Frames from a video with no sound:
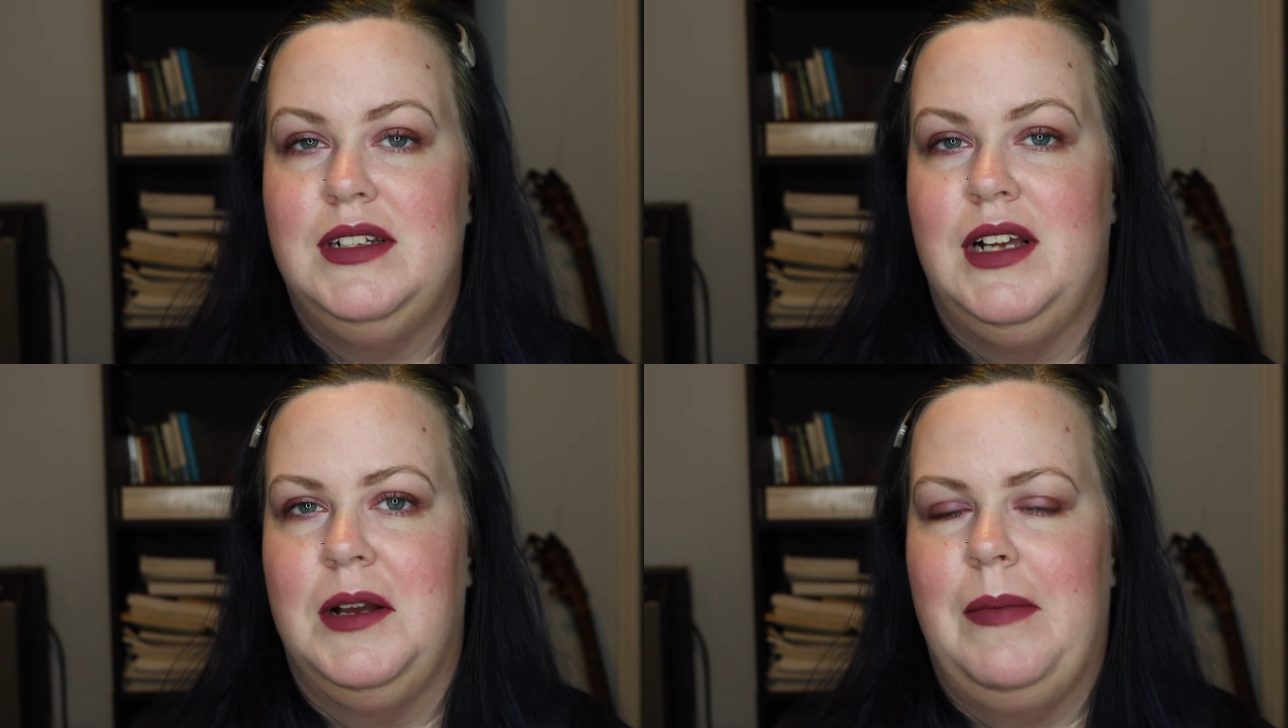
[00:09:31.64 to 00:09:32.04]

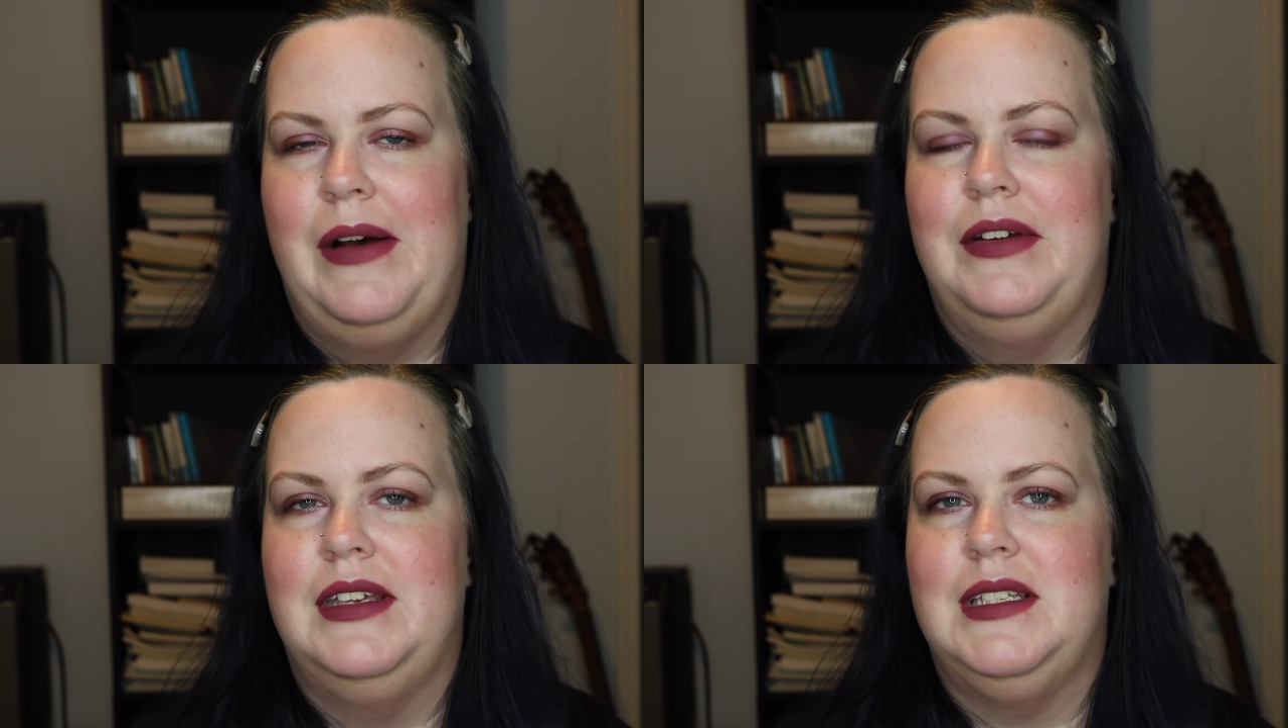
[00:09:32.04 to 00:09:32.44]
to talk
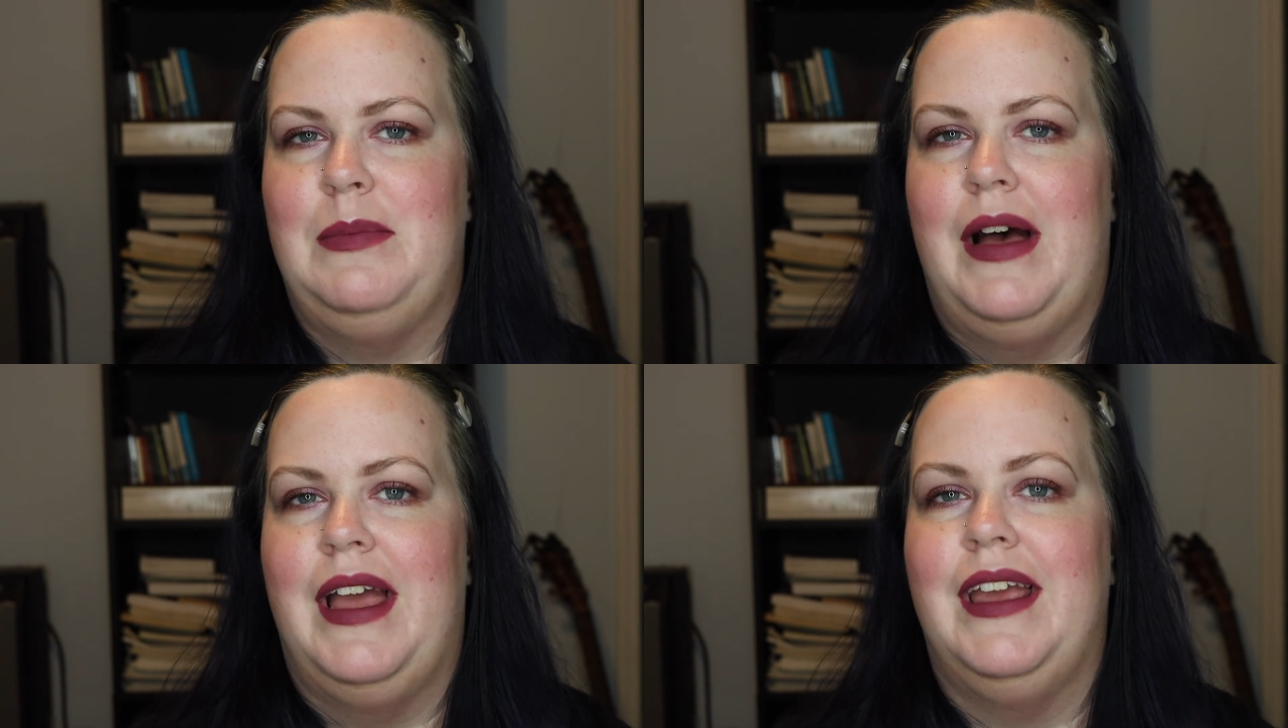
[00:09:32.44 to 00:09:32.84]
about is
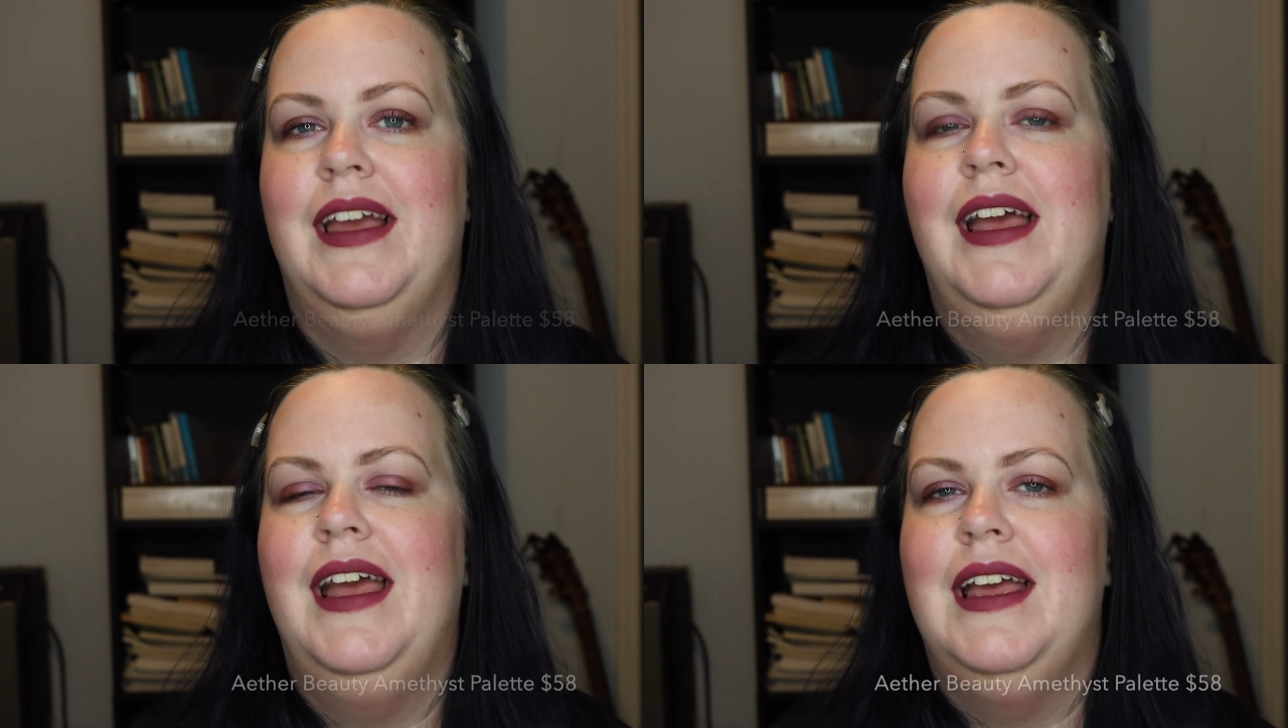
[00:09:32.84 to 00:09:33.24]
by
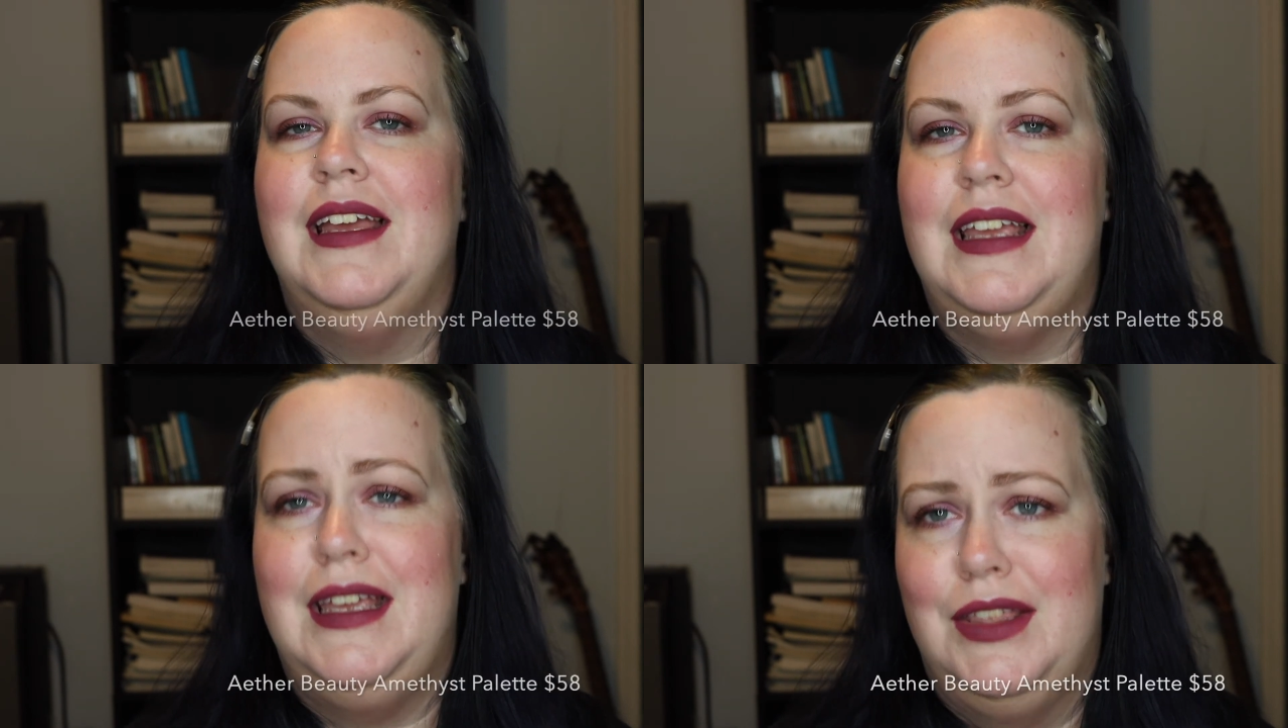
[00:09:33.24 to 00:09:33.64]

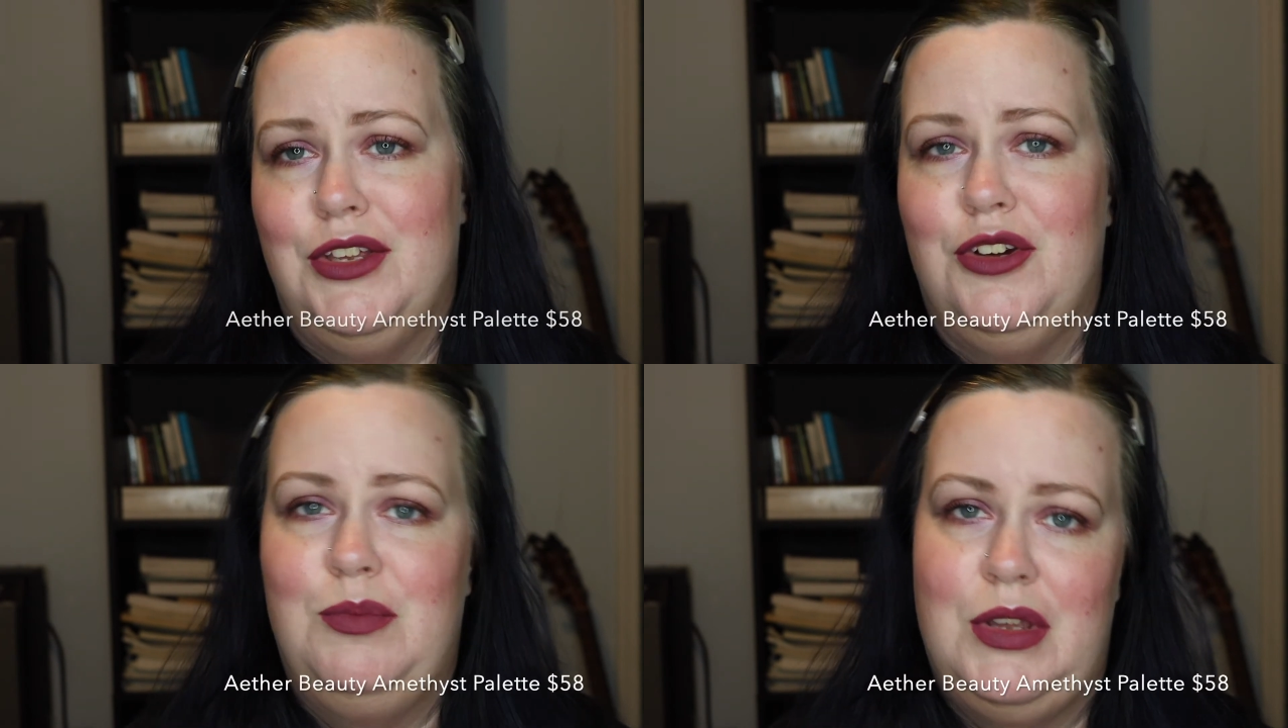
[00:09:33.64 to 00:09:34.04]

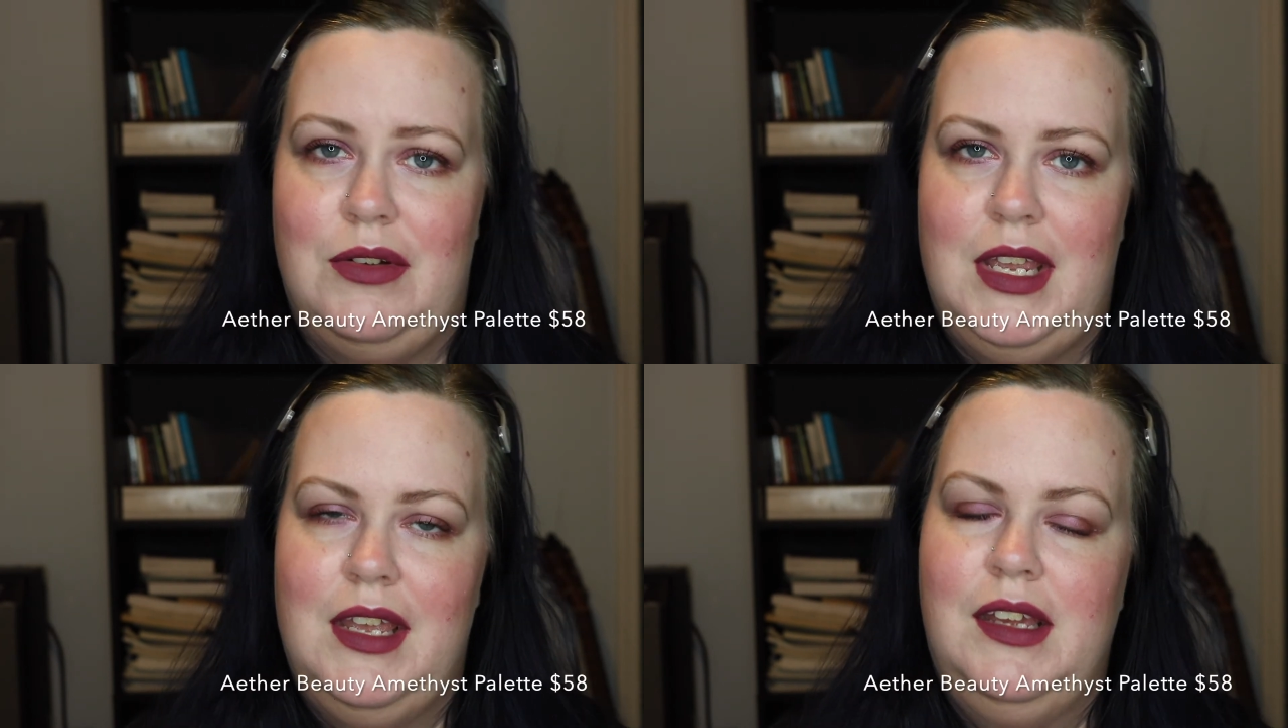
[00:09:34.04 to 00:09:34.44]
Aether
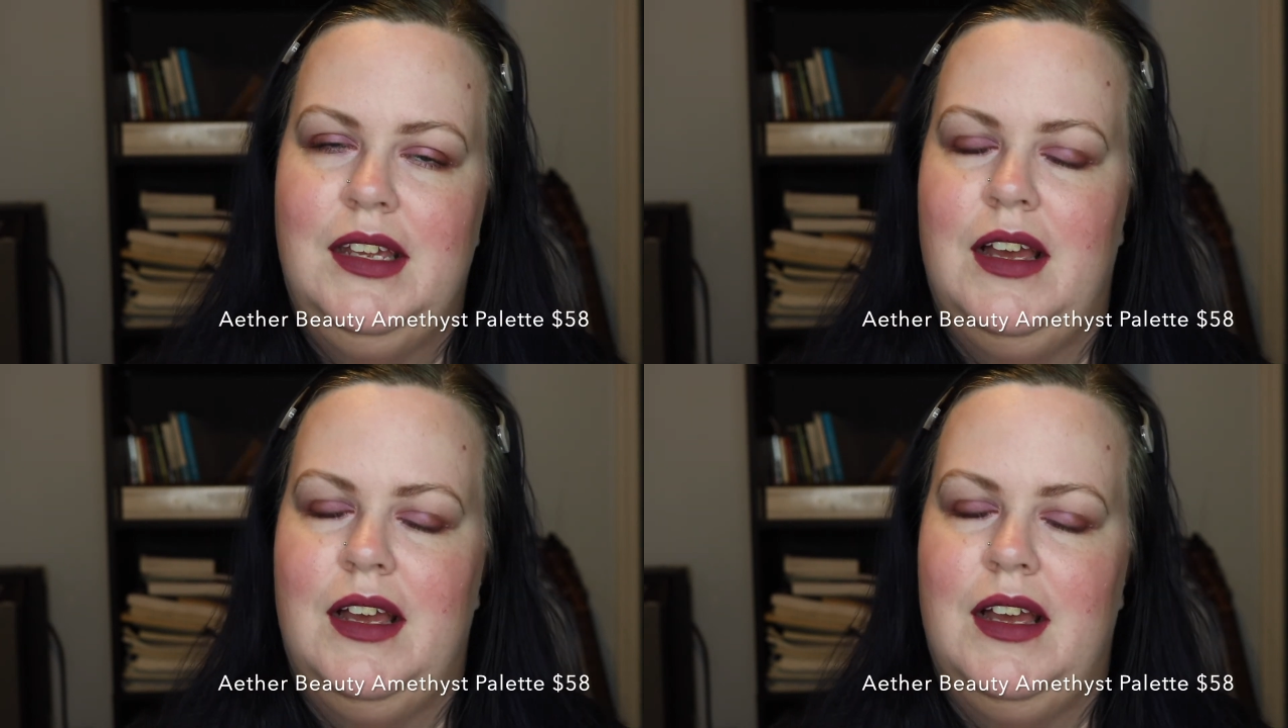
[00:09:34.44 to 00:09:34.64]
Beauty.